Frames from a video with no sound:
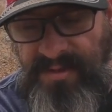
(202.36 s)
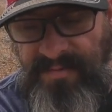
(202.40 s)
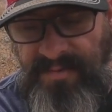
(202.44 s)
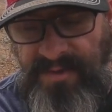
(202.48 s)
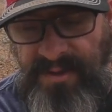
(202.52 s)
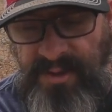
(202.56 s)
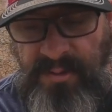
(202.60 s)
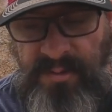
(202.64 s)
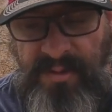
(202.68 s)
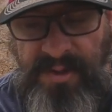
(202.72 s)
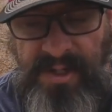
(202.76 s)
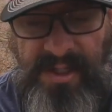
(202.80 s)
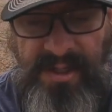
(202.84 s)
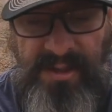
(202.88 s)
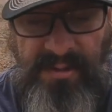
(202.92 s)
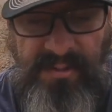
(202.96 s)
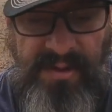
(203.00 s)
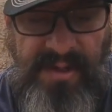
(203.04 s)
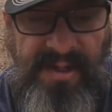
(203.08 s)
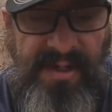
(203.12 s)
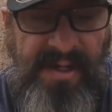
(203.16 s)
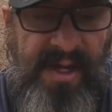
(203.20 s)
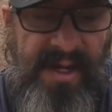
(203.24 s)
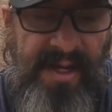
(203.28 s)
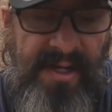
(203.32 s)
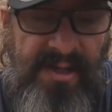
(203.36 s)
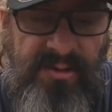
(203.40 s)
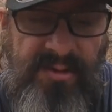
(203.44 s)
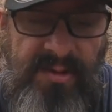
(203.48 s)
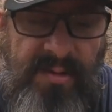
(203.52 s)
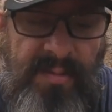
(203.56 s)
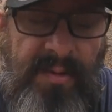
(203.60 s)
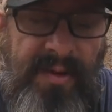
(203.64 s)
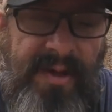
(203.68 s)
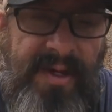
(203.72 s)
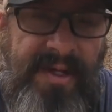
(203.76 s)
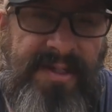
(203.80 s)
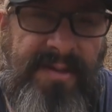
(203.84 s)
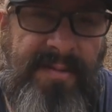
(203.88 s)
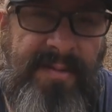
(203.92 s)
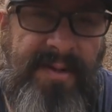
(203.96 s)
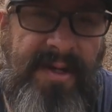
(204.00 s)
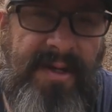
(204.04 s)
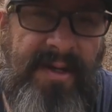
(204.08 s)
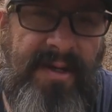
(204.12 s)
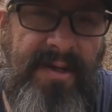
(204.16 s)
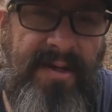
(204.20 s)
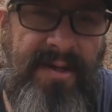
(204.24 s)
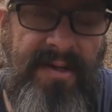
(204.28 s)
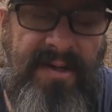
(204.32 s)
a 23 gauge
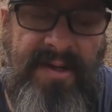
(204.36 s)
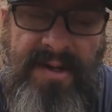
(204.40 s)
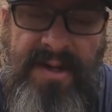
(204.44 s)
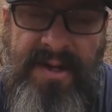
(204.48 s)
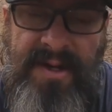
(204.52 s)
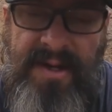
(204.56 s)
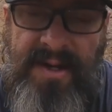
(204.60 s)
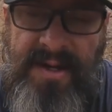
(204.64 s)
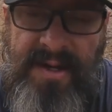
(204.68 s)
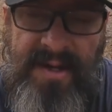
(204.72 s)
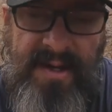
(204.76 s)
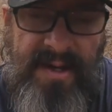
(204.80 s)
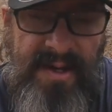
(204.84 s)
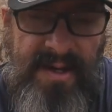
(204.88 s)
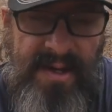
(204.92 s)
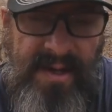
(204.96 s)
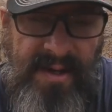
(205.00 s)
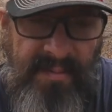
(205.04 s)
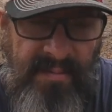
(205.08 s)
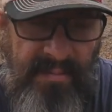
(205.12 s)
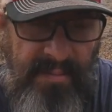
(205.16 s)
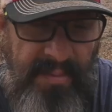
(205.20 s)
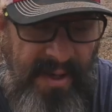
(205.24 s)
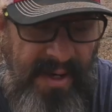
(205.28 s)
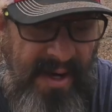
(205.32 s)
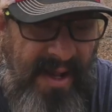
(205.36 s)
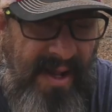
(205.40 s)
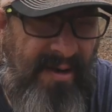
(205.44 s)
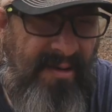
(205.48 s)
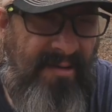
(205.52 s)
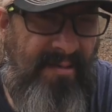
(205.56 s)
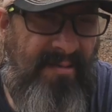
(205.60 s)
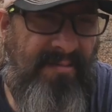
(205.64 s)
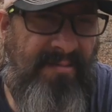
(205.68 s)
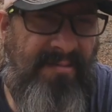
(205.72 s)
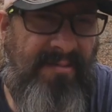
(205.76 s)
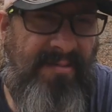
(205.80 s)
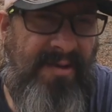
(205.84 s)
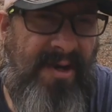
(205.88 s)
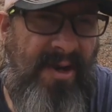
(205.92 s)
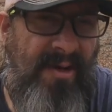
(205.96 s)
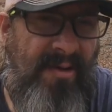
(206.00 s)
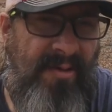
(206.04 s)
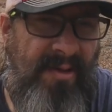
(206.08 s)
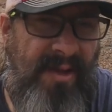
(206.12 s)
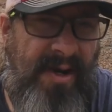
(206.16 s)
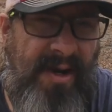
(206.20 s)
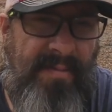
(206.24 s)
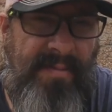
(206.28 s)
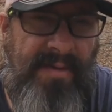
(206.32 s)
replacement, but I don't
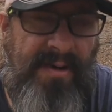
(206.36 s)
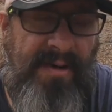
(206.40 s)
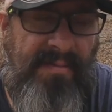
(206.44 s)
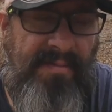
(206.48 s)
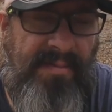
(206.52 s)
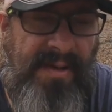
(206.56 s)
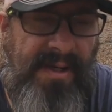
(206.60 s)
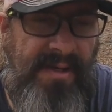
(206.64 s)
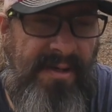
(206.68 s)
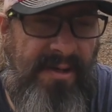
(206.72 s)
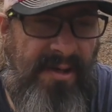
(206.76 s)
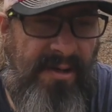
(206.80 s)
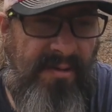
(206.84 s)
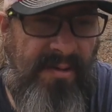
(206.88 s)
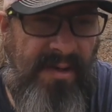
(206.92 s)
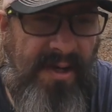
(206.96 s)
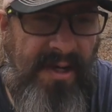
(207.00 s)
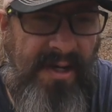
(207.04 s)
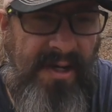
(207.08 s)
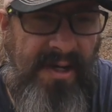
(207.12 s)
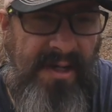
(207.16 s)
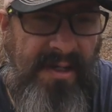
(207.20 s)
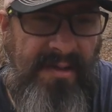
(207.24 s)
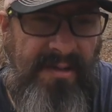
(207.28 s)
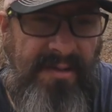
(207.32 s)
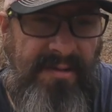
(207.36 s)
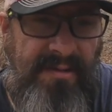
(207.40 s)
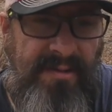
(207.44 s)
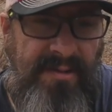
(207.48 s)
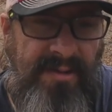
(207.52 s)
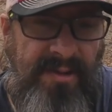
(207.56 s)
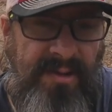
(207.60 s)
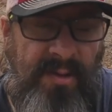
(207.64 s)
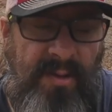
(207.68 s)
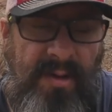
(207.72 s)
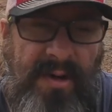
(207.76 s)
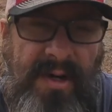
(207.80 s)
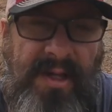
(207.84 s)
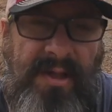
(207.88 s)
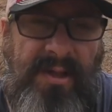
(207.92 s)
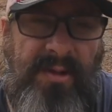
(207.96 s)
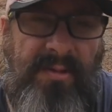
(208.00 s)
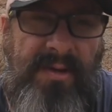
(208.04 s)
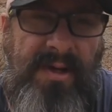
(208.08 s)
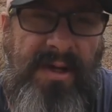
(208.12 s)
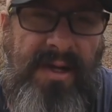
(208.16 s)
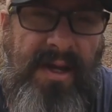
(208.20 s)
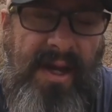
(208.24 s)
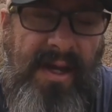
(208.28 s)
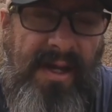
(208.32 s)
know that I'm going to be doing any
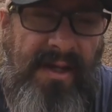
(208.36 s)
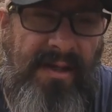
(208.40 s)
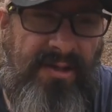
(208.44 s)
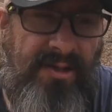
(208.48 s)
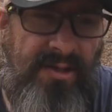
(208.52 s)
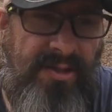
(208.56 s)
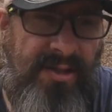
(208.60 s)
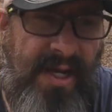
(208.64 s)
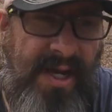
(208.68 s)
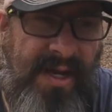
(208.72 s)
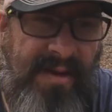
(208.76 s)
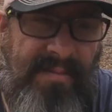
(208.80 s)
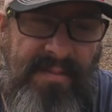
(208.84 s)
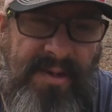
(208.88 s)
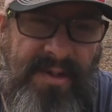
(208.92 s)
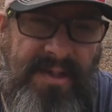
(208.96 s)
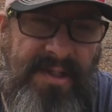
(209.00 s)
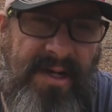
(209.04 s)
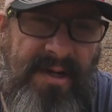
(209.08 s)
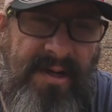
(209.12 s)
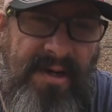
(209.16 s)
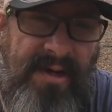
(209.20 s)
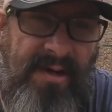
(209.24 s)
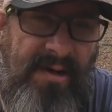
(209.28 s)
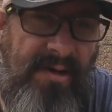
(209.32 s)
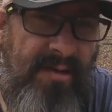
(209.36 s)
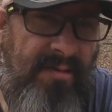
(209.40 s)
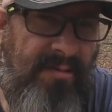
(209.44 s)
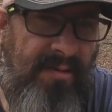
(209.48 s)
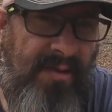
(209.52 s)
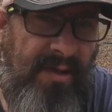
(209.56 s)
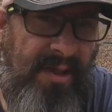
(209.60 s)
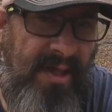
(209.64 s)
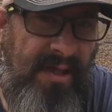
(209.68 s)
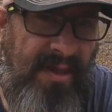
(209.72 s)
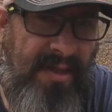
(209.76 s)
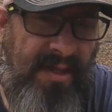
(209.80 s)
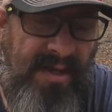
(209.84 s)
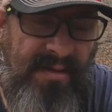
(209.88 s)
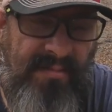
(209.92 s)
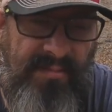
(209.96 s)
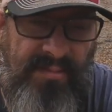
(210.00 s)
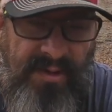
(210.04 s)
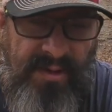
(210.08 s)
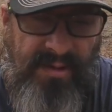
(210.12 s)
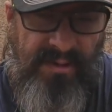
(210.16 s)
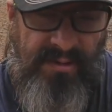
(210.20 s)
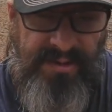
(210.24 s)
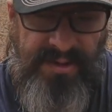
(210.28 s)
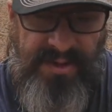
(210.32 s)
23 gauge type material, really thin
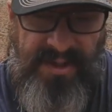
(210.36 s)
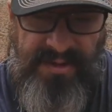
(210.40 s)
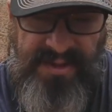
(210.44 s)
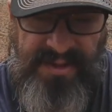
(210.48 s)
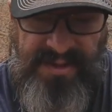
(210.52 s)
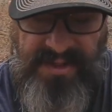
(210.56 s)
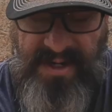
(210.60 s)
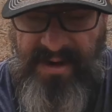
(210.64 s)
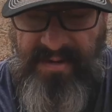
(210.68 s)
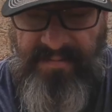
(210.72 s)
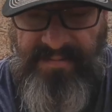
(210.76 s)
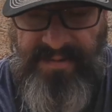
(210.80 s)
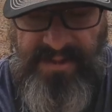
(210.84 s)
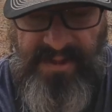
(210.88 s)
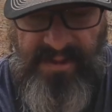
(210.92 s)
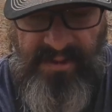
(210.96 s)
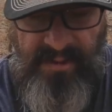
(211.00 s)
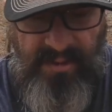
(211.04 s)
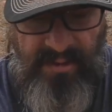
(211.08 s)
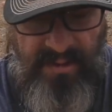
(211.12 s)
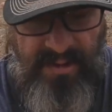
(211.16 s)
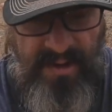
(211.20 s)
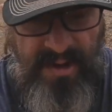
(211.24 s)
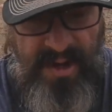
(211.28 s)
brittle stuff. So